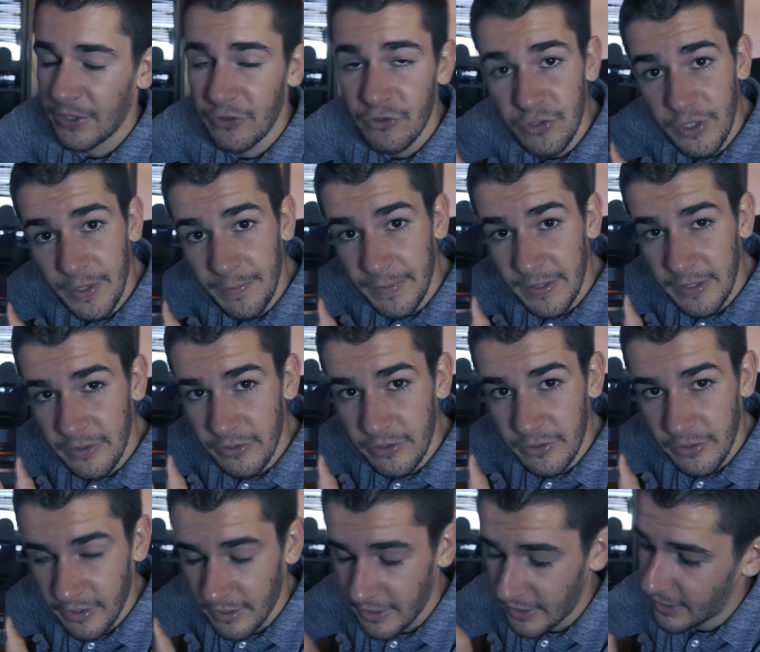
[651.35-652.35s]
3
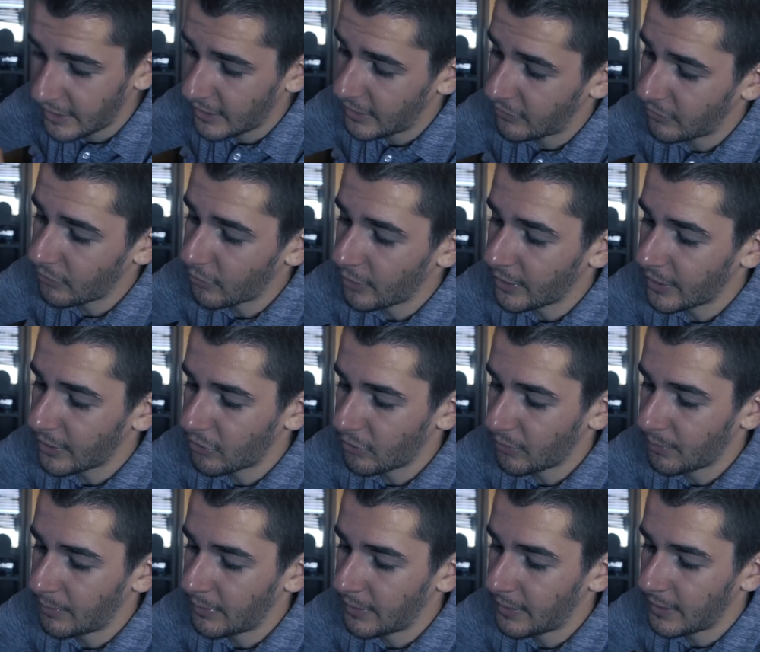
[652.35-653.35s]
meter is going to
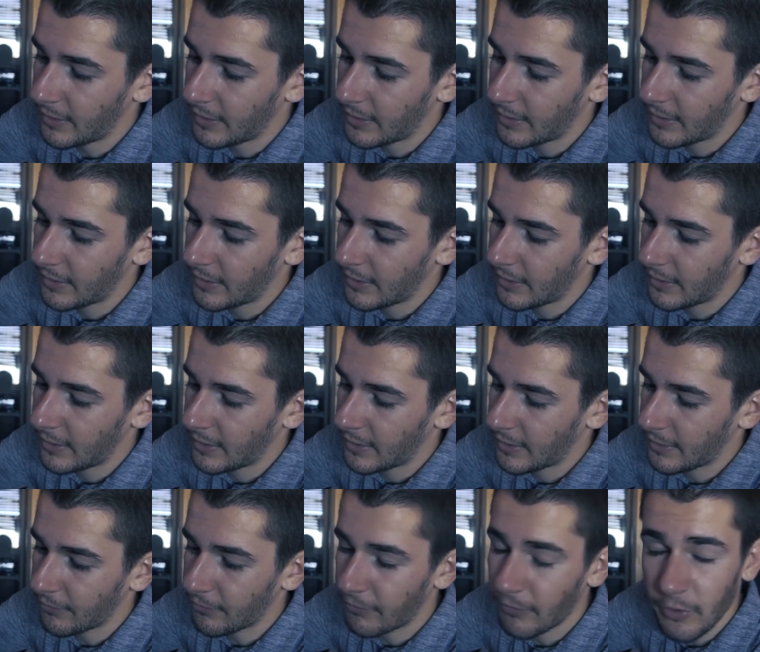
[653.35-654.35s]
be
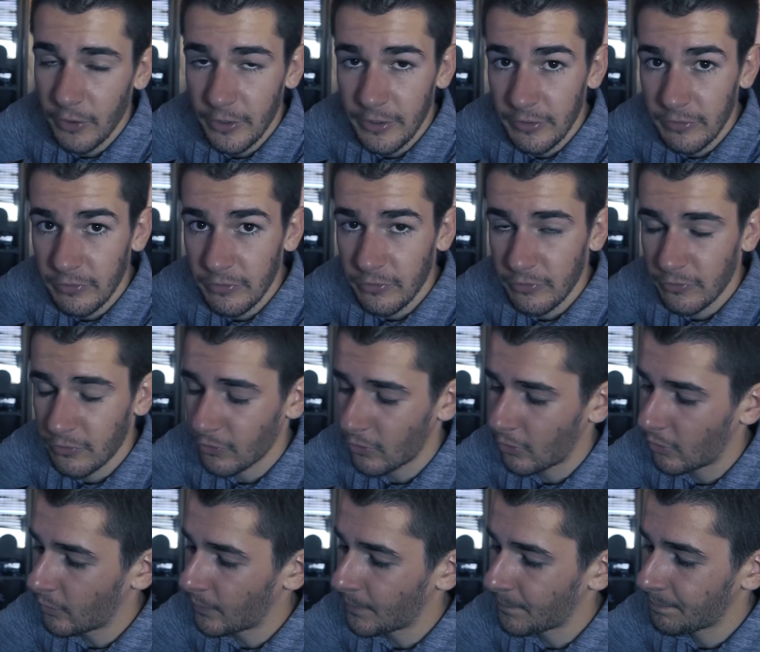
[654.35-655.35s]
in focus,
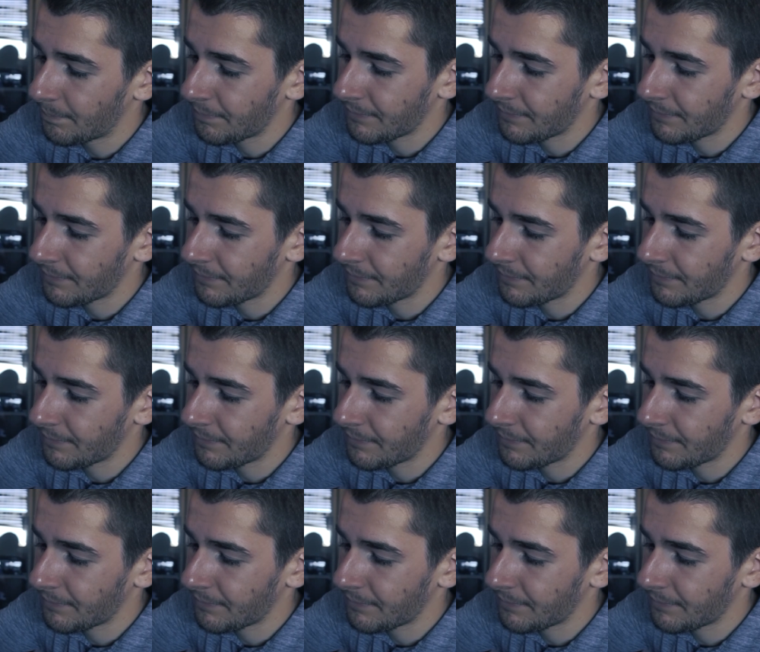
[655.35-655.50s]
so